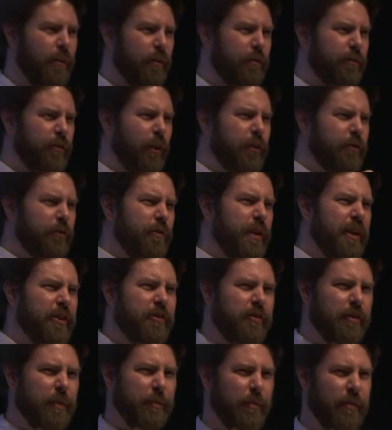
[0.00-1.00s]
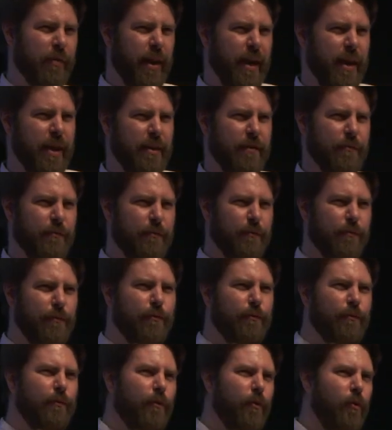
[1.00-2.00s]
social relationships they
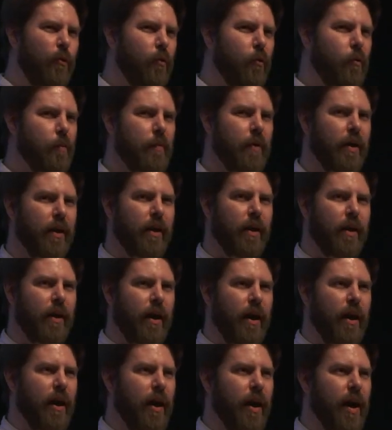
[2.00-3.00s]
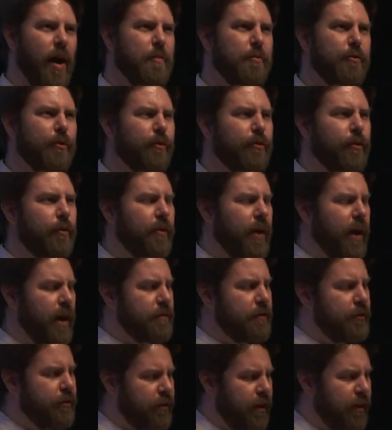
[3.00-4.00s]
form. Uh, I was also kind
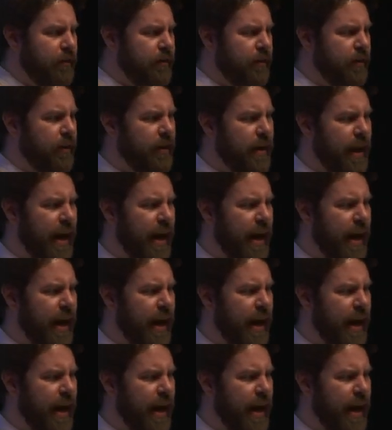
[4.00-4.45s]
of interested in